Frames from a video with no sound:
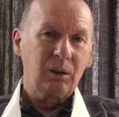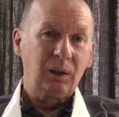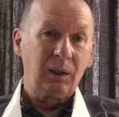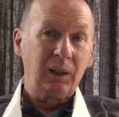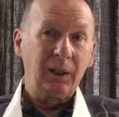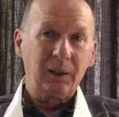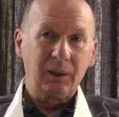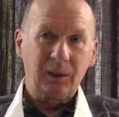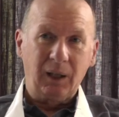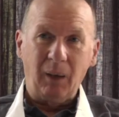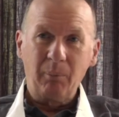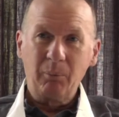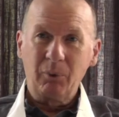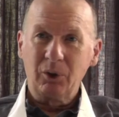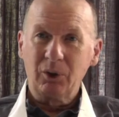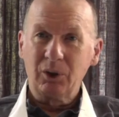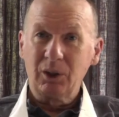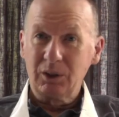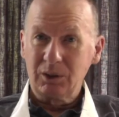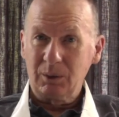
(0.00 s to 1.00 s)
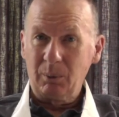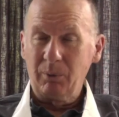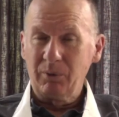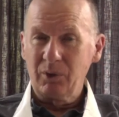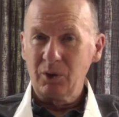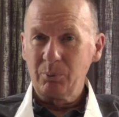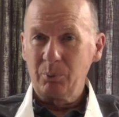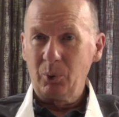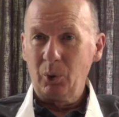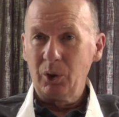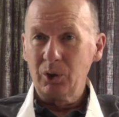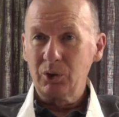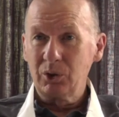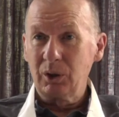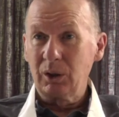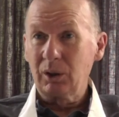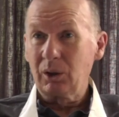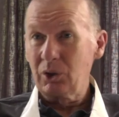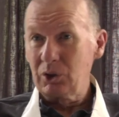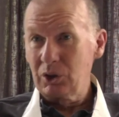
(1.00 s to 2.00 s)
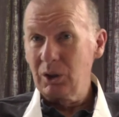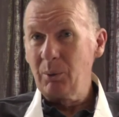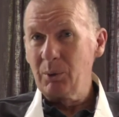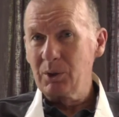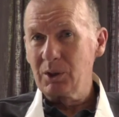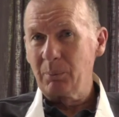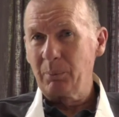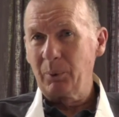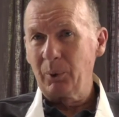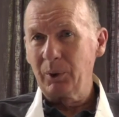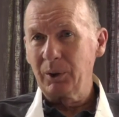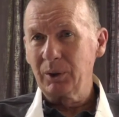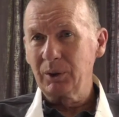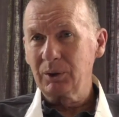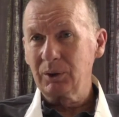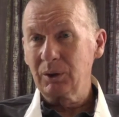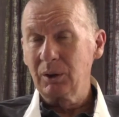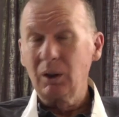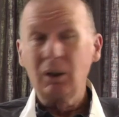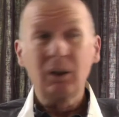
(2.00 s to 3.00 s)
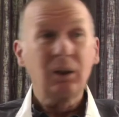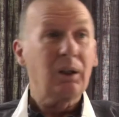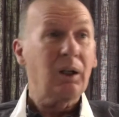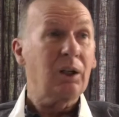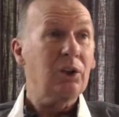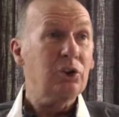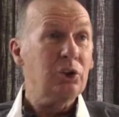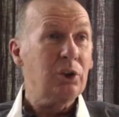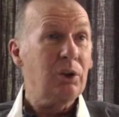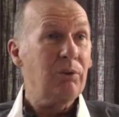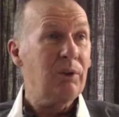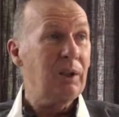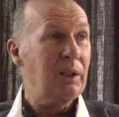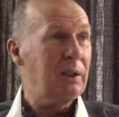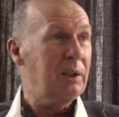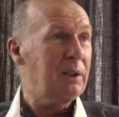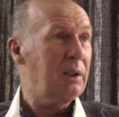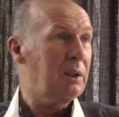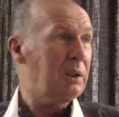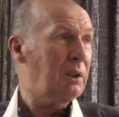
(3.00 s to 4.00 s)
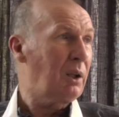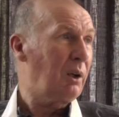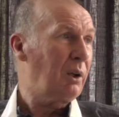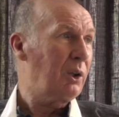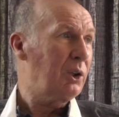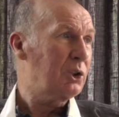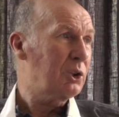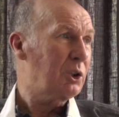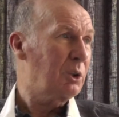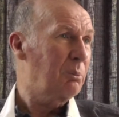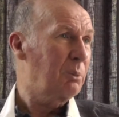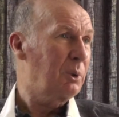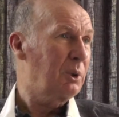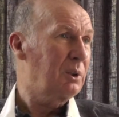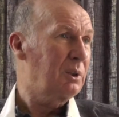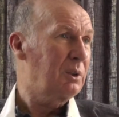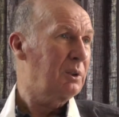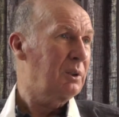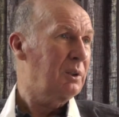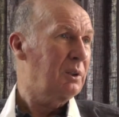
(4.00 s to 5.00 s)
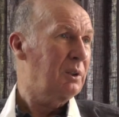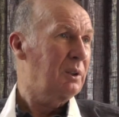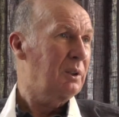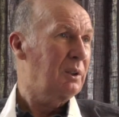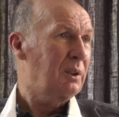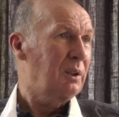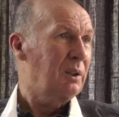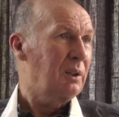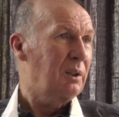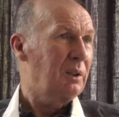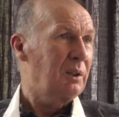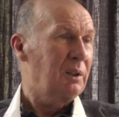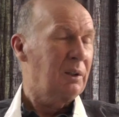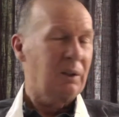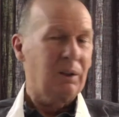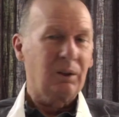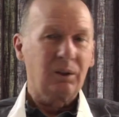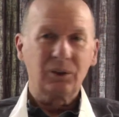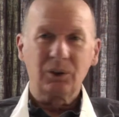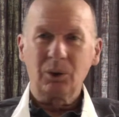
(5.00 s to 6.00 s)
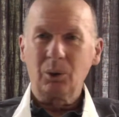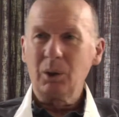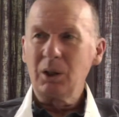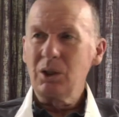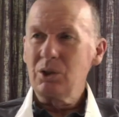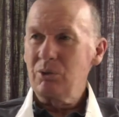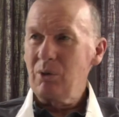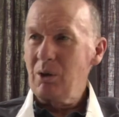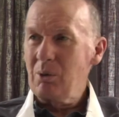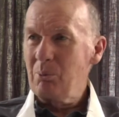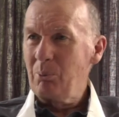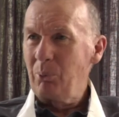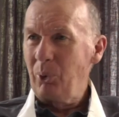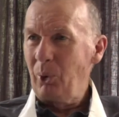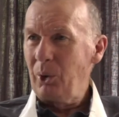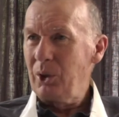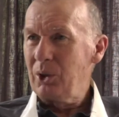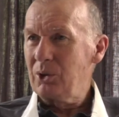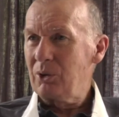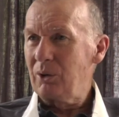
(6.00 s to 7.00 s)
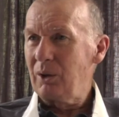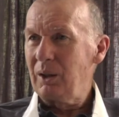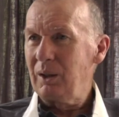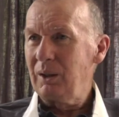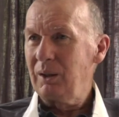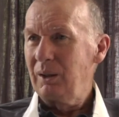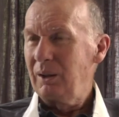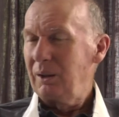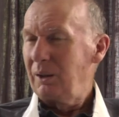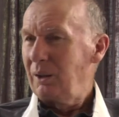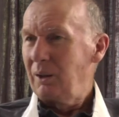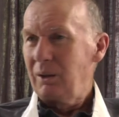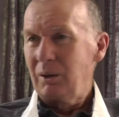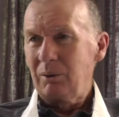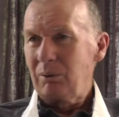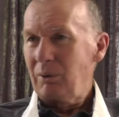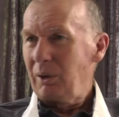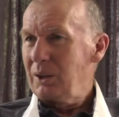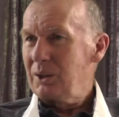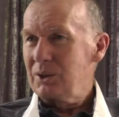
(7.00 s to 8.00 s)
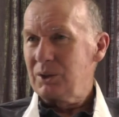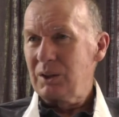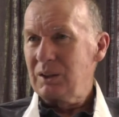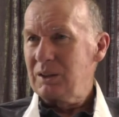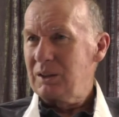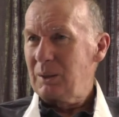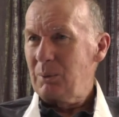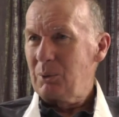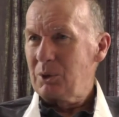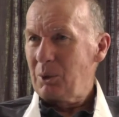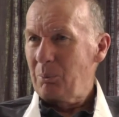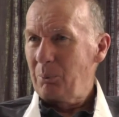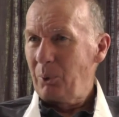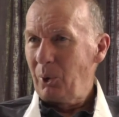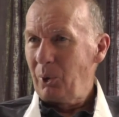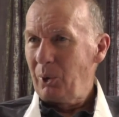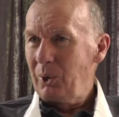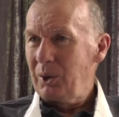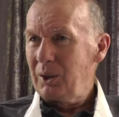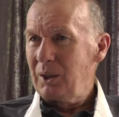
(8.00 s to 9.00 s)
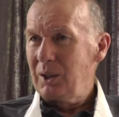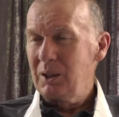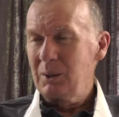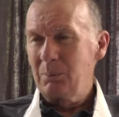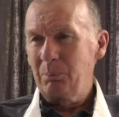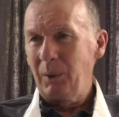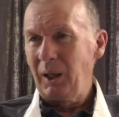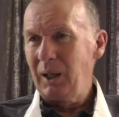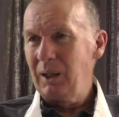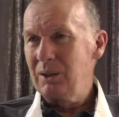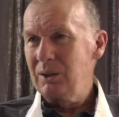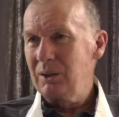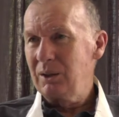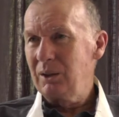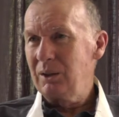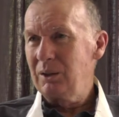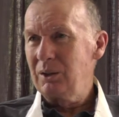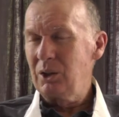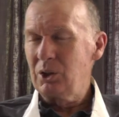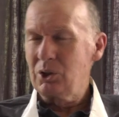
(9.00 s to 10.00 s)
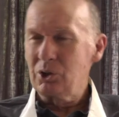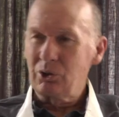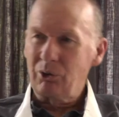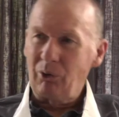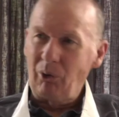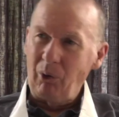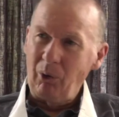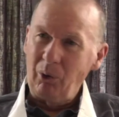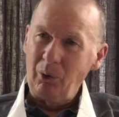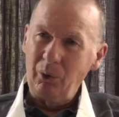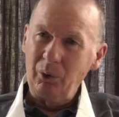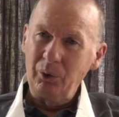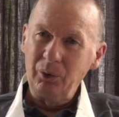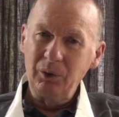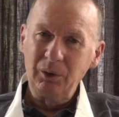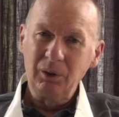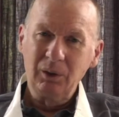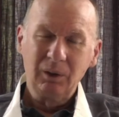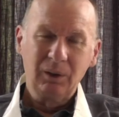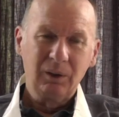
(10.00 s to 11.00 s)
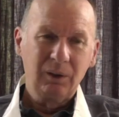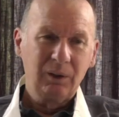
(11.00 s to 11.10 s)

Claire Cameron, his, some of his poetry, because she was a poet and she really encouraged him. So he's written poetry right since he was a boy. He's painted, he's drawn,